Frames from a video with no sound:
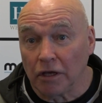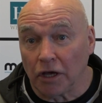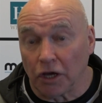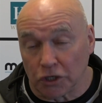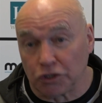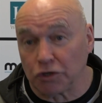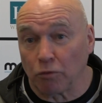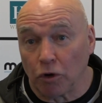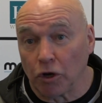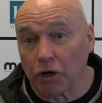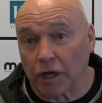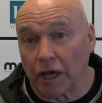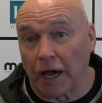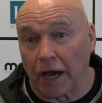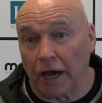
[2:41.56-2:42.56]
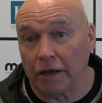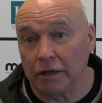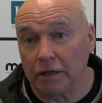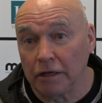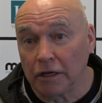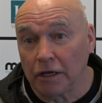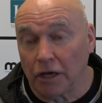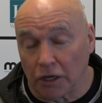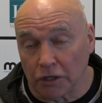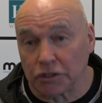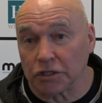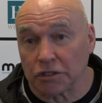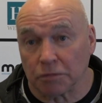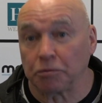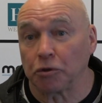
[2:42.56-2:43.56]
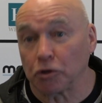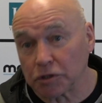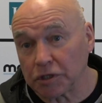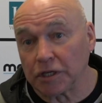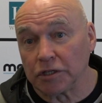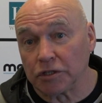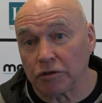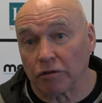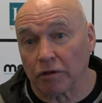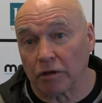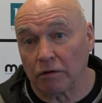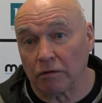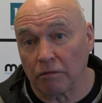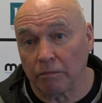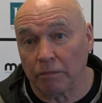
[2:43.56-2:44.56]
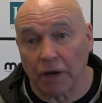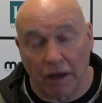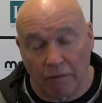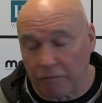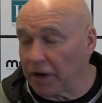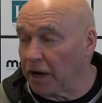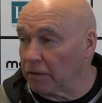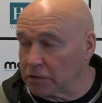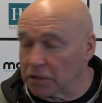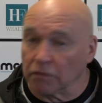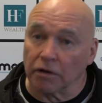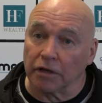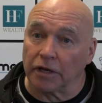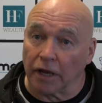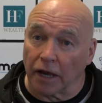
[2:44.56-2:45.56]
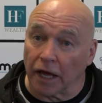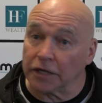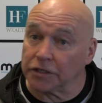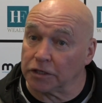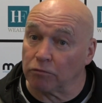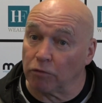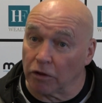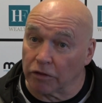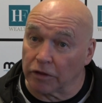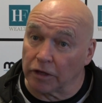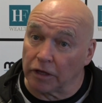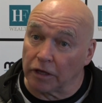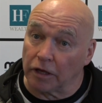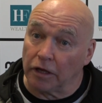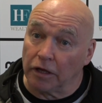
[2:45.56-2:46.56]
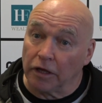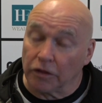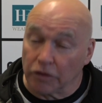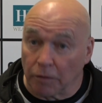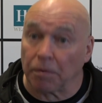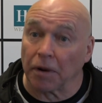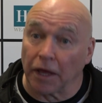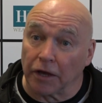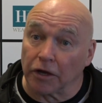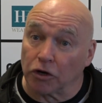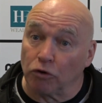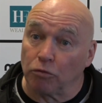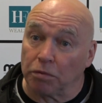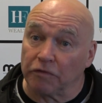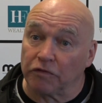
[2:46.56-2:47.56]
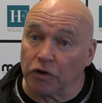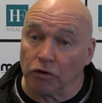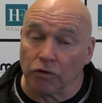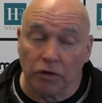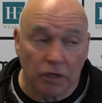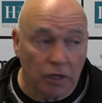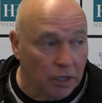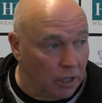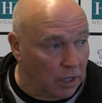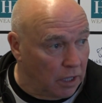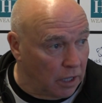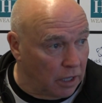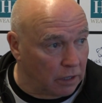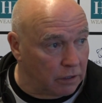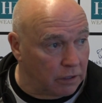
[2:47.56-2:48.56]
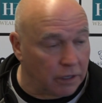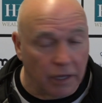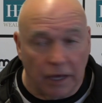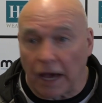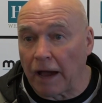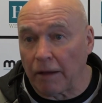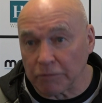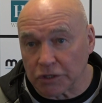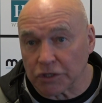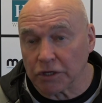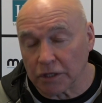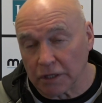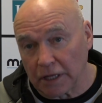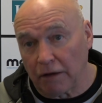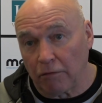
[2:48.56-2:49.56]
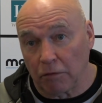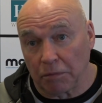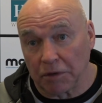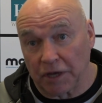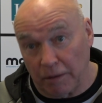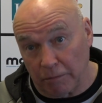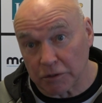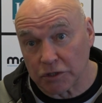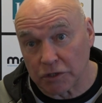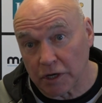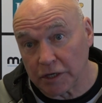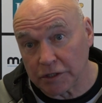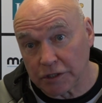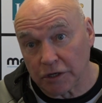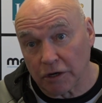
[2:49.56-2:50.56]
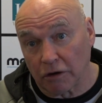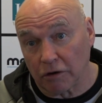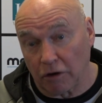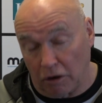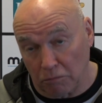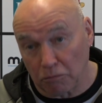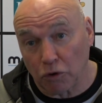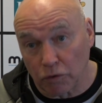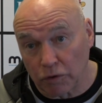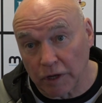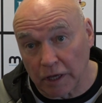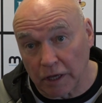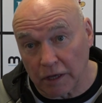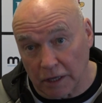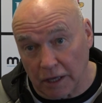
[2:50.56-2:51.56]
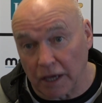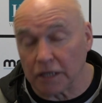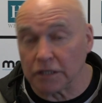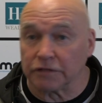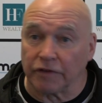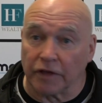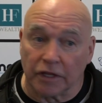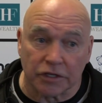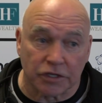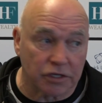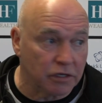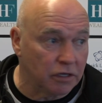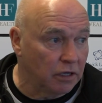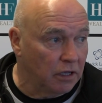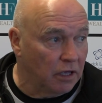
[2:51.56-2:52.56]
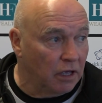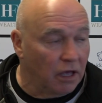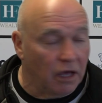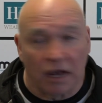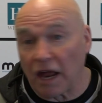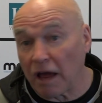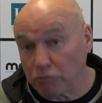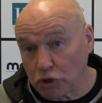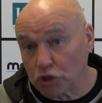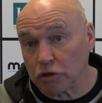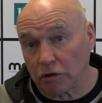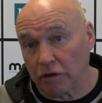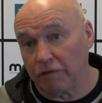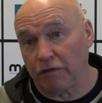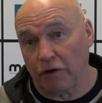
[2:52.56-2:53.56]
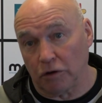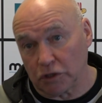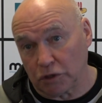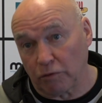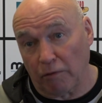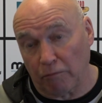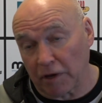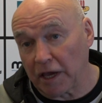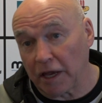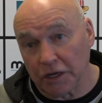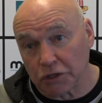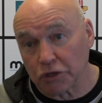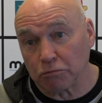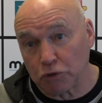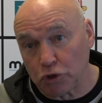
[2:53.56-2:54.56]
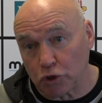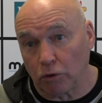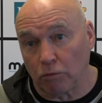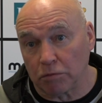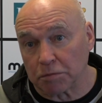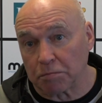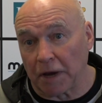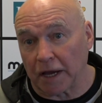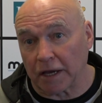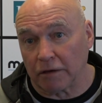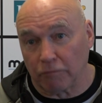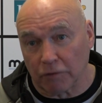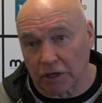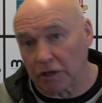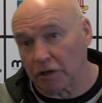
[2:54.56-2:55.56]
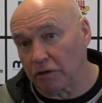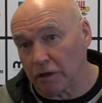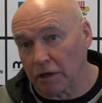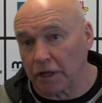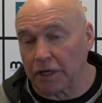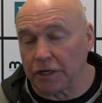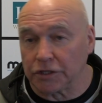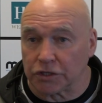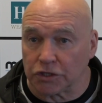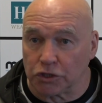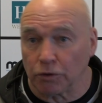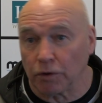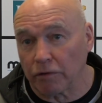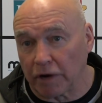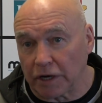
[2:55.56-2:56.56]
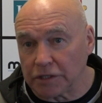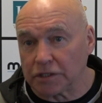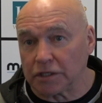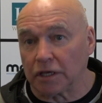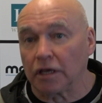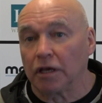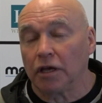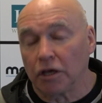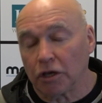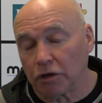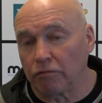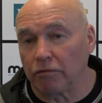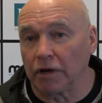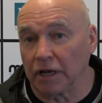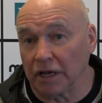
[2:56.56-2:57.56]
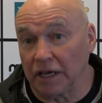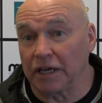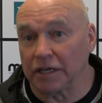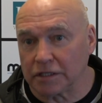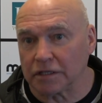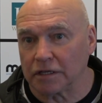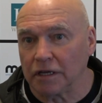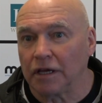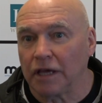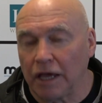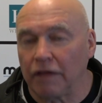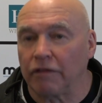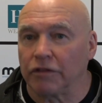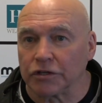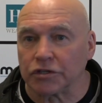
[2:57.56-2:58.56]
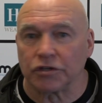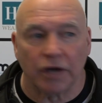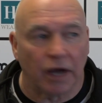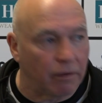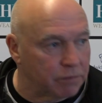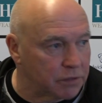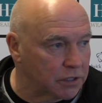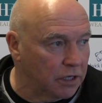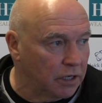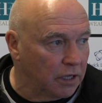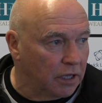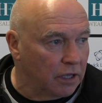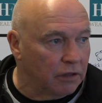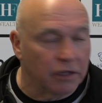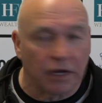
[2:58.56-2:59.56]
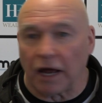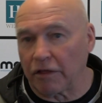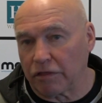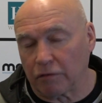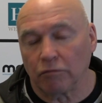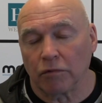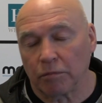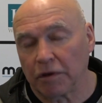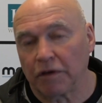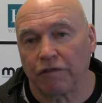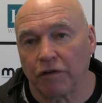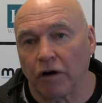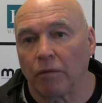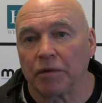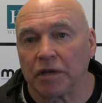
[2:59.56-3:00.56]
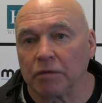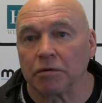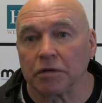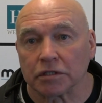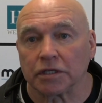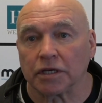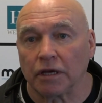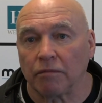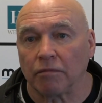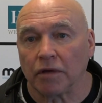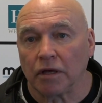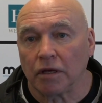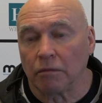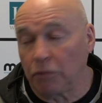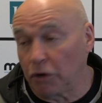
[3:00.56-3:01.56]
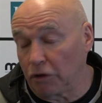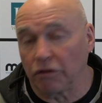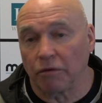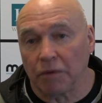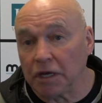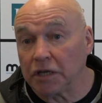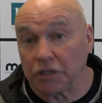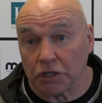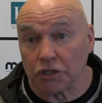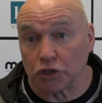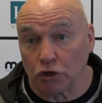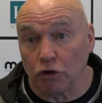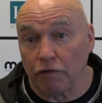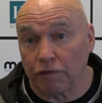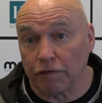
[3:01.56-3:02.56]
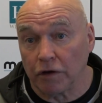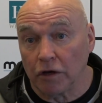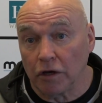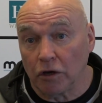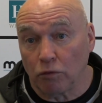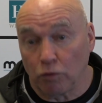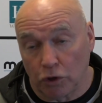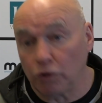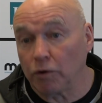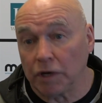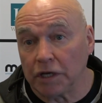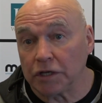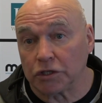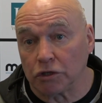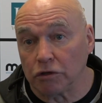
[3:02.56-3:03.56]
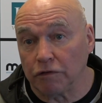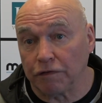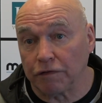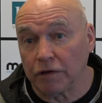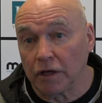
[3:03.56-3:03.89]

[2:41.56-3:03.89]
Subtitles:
and to work hard and to support each other. But I've been absolutely delighted what the playing group have done, and I'm certain that will be demonstrated on Monday against Featherston. And I'm just looking forward to when we get some troops back and the Leeds dual registering can really hit the straps, that I think will be a formidable team. But at the minute it's tough, we're doing it tough,